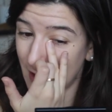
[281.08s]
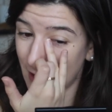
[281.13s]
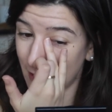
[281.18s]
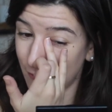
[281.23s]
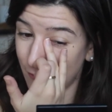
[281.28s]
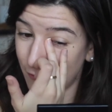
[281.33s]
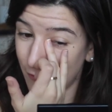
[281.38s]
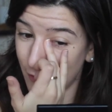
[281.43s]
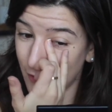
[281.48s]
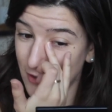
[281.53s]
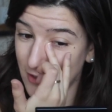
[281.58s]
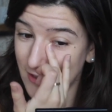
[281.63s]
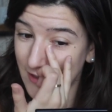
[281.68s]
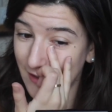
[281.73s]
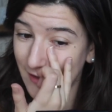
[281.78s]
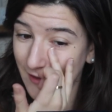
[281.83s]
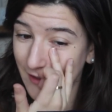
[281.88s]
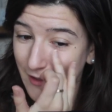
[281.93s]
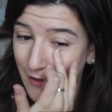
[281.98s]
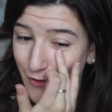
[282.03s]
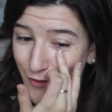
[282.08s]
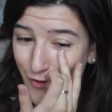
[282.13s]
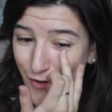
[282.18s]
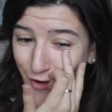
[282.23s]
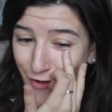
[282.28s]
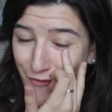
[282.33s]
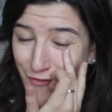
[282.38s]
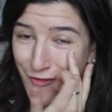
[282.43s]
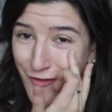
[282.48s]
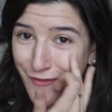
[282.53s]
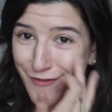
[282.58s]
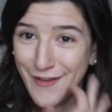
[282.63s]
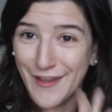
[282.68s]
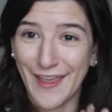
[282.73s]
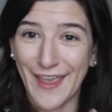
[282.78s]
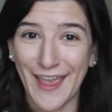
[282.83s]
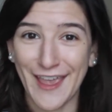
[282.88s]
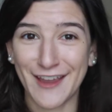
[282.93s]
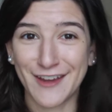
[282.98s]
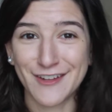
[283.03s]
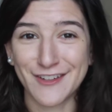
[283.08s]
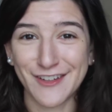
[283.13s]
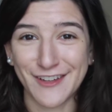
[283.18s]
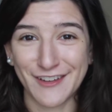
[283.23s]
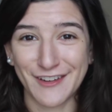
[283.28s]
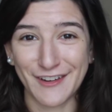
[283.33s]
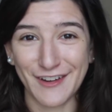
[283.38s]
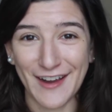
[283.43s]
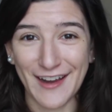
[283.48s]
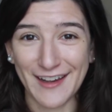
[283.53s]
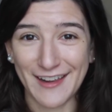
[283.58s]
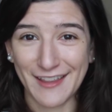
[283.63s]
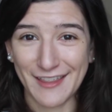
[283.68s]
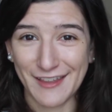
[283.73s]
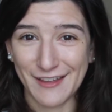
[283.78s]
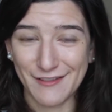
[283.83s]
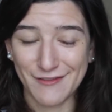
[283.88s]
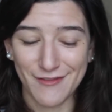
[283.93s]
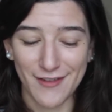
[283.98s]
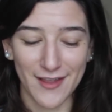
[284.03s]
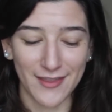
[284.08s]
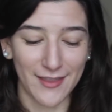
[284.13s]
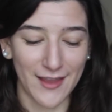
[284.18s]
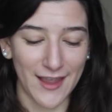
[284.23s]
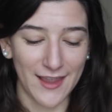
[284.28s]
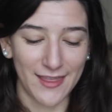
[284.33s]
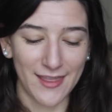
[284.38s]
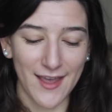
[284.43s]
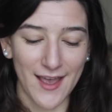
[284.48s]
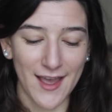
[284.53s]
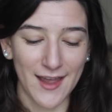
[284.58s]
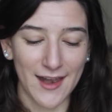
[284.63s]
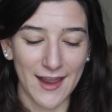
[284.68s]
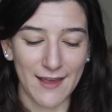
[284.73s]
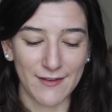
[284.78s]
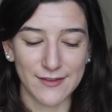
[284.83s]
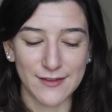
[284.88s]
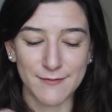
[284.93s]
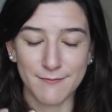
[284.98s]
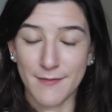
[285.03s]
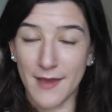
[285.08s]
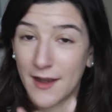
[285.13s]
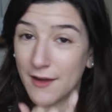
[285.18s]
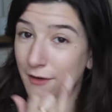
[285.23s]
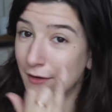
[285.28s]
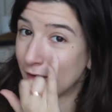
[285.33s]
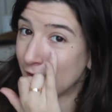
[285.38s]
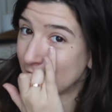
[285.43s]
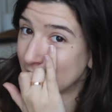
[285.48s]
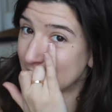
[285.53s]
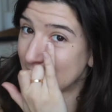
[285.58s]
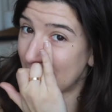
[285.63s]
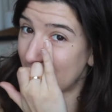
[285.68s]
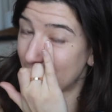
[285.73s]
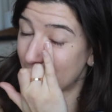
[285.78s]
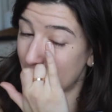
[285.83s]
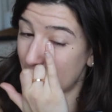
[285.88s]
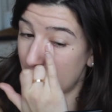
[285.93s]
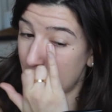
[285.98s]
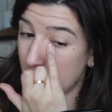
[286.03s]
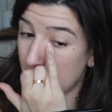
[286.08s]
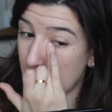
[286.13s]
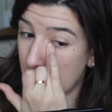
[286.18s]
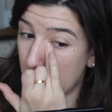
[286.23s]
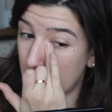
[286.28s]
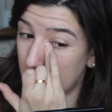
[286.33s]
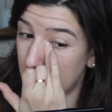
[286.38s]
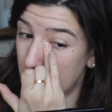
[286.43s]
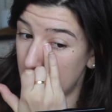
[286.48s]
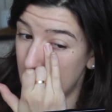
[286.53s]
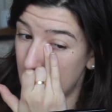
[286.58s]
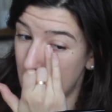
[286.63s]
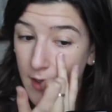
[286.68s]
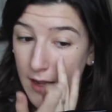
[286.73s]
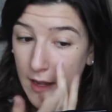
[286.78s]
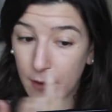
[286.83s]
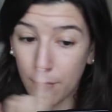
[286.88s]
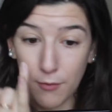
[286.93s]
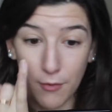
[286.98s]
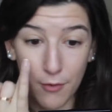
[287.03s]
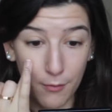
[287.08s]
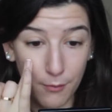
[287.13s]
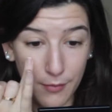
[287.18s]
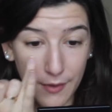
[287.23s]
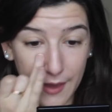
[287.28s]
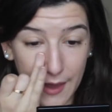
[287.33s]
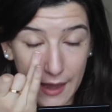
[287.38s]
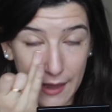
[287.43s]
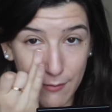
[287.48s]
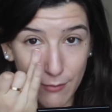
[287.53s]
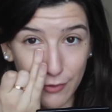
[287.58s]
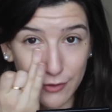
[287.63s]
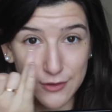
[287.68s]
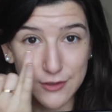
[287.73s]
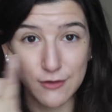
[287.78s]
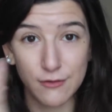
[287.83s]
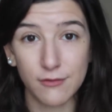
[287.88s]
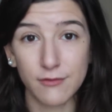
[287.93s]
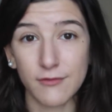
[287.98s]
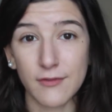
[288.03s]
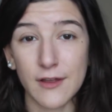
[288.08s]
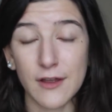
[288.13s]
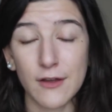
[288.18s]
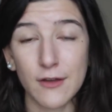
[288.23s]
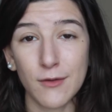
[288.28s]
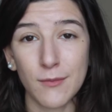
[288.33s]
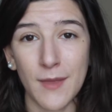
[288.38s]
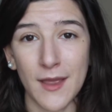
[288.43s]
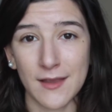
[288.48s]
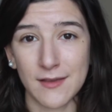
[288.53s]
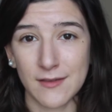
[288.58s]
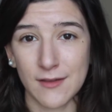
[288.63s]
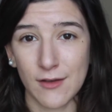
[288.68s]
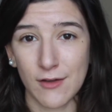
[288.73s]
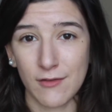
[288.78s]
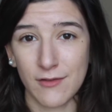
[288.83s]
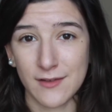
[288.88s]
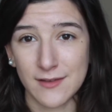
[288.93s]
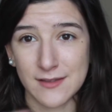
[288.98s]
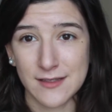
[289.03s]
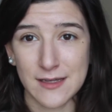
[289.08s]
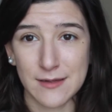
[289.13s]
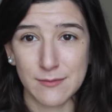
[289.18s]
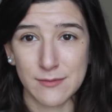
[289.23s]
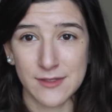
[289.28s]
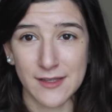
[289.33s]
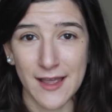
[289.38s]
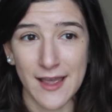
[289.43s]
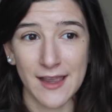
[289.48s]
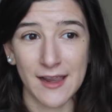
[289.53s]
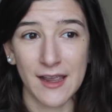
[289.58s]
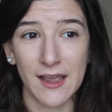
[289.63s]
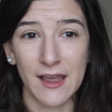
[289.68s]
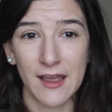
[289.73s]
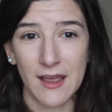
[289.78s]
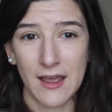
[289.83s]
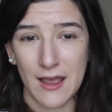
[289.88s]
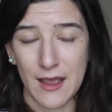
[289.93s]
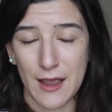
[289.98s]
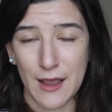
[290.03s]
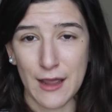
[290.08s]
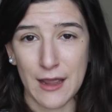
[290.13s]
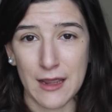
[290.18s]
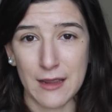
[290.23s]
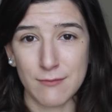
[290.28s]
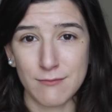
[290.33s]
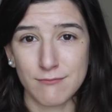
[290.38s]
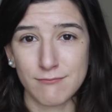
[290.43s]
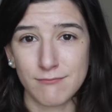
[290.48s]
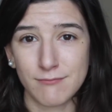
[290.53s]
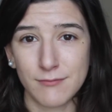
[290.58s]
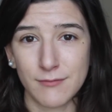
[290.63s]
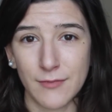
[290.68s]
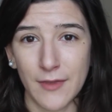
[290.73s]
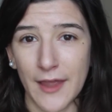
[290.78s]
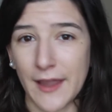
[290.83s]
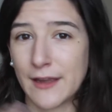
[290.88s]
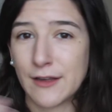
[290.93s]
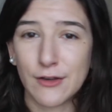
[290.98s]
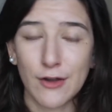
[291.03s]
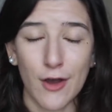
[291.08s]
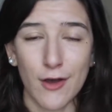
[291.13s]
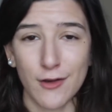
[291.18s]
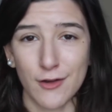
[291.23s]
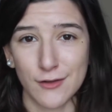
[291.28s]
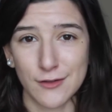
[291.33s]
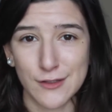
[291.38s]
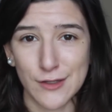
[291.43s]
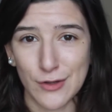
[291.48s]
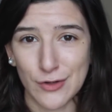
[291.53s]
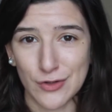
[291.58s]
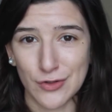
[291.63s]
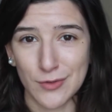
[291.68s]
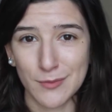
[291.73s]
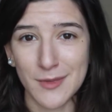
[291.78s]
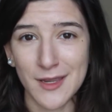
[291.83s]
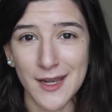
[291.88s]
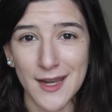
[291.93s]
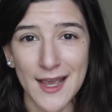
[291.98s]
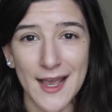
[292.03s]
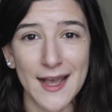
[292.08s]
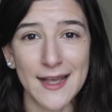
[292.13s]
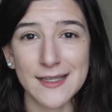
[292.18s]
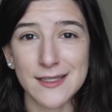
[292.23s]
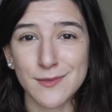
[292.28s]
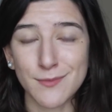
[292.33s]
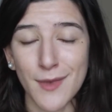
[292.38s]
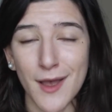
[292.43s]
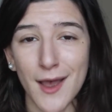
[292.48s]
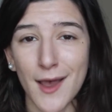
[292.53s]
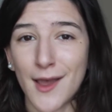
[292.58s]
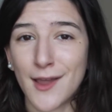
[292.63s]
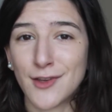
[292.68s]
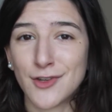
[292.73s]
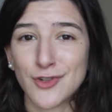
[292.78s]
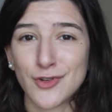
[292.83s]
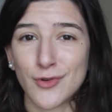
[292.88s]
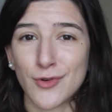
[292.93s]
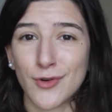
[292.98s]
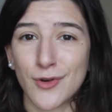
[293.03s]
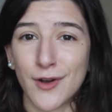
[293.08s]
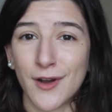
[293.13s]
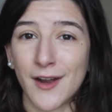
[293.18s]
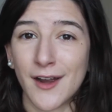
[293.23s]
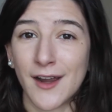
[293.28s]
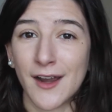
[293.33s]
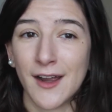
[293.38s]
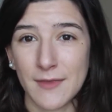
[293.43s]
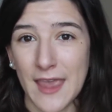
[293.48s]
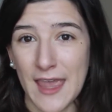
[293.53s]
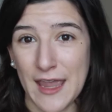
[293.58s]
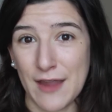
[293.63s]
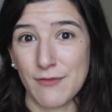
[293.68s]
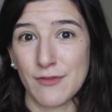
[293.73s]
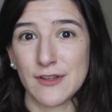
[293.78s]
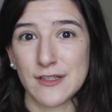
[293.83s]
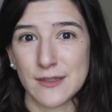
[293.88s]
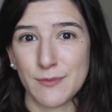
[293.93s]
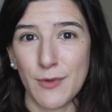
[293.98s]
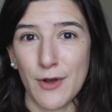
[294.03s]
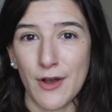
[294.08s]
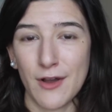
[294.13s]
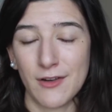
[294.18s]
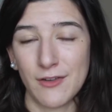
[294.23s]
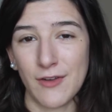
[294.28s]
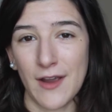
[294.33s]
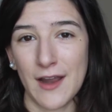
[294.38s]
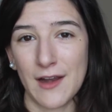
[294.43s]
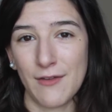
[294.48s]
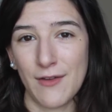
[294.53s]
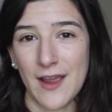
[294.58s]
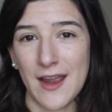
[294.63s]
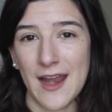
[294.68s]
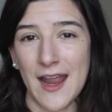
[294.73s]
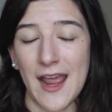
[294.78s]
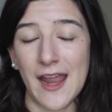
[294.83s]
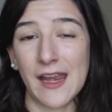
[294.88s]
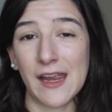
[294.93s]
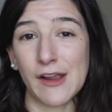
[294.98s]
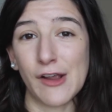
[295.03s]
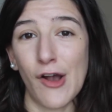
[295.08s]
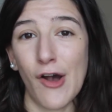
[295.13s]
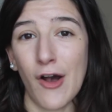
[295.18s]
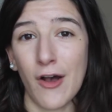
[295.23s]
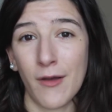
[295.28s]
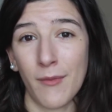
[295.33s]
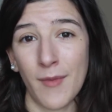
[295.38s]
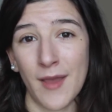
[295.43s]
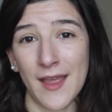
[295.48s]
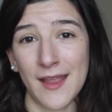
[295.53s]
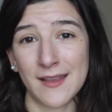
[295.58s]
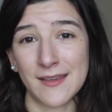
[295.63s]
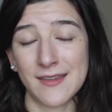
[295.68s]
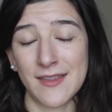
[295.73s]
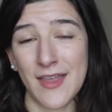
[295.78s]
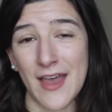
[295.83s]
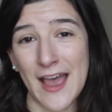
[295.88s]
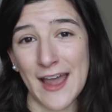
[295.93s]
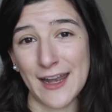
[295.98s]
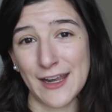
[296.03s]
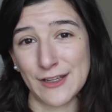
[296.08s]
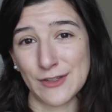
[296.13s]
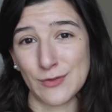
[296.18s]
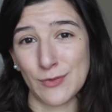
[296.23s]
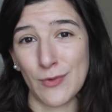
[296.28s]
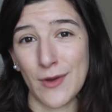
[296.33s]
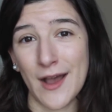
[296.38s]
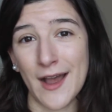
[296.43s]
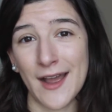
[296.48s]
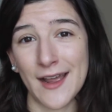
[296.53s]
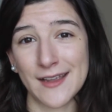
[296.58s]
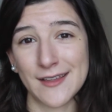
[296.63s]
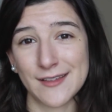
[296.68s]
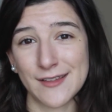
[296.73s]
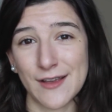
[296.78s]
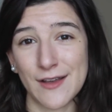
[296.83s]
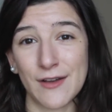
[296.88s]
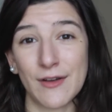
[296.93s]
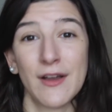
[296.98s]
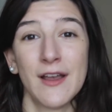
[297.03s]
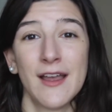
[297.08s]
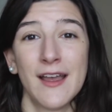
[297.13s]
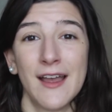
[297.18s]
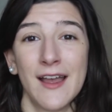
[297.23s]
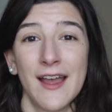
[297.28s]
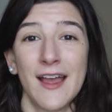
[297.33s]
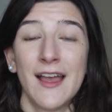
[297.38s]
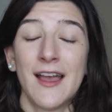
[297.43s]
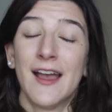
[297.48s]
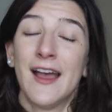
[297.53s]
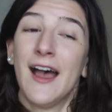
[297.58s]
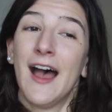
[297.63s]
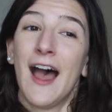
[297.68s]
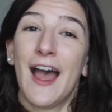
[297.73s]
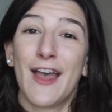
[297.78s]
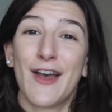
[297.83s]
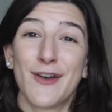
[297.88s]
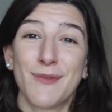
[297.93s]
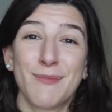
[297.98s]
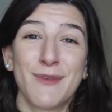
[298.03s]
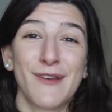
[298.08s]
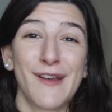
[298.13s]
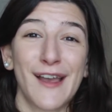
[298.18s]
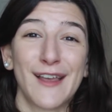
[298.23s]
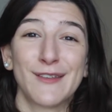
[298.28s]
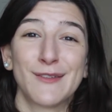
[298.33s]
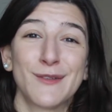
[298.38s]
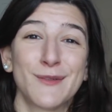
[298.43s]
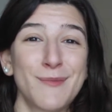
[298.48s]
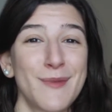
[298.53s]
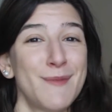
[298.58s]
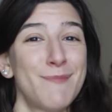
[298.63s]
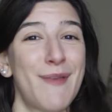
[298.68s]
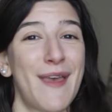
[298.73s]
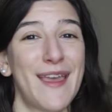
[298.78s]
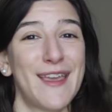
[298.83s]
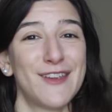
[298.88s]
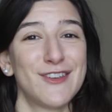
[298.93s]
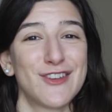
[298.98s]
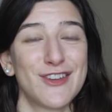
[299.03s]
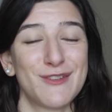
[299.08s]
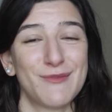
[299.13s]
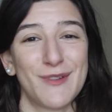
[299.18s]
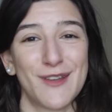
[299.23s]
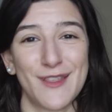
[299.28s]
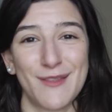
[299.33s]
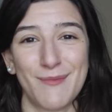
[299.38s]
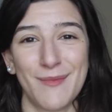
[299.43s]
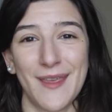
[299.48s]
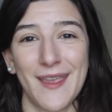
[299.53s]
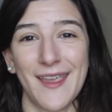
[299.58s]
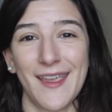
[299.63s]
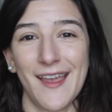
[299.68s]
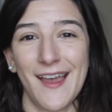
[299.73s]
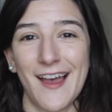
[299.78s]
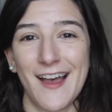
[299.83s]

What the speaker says: Unfortunately, not for vacation or anything fun like that. I have some medical stuff going on and I won't be able to film. And so if it seems like I'm not on social media as much or can't respond right away to any comments, that is why. So I hope you guys will be patient with me.